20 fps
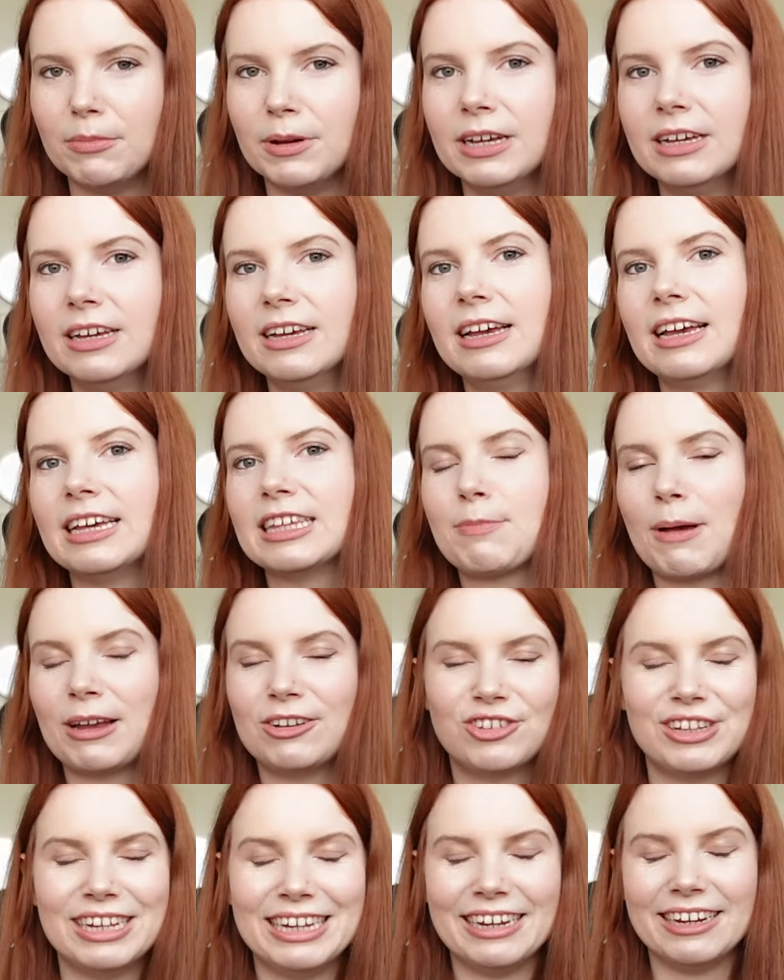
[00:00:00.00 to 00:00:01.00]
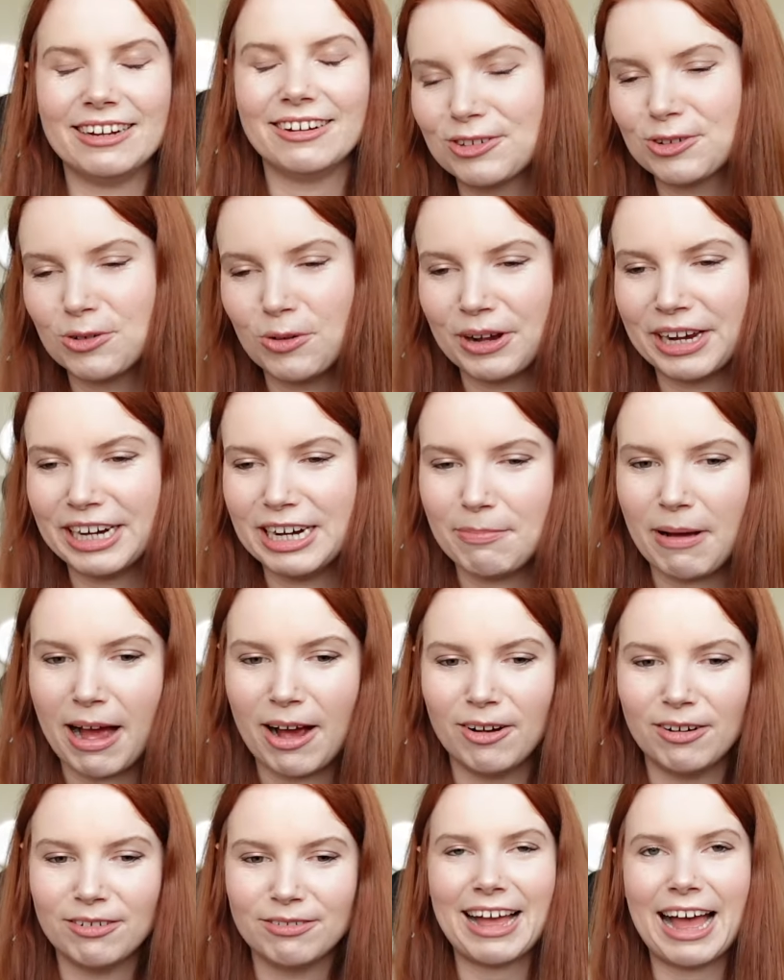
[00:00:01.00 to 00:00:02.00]
especially talking
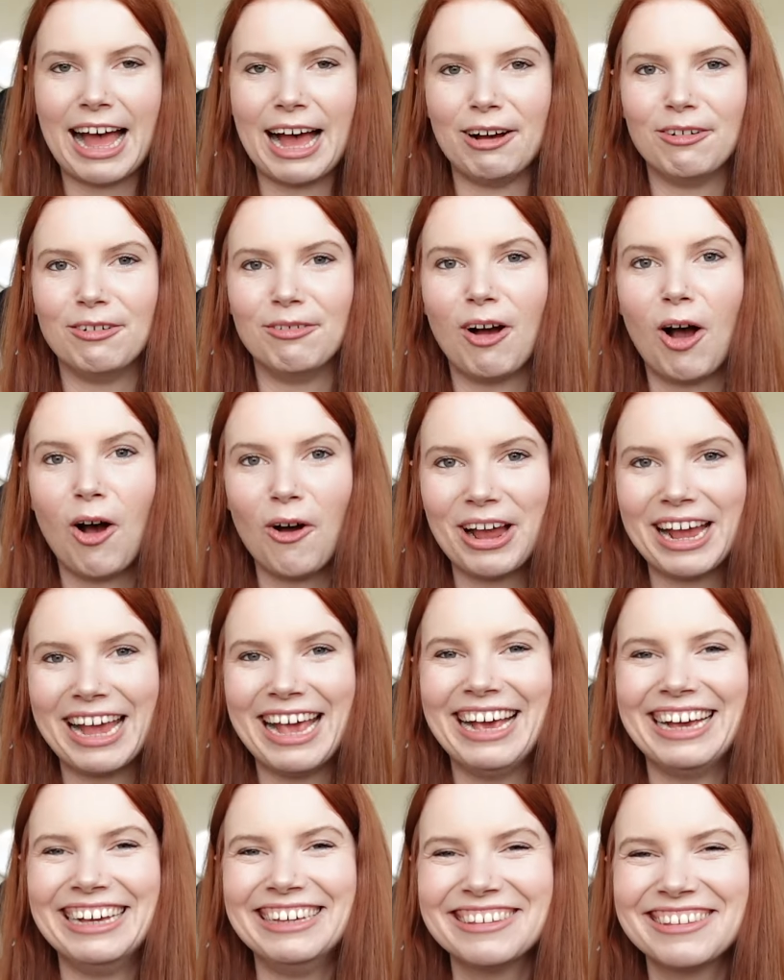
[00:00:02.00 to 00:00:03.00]
about how hot he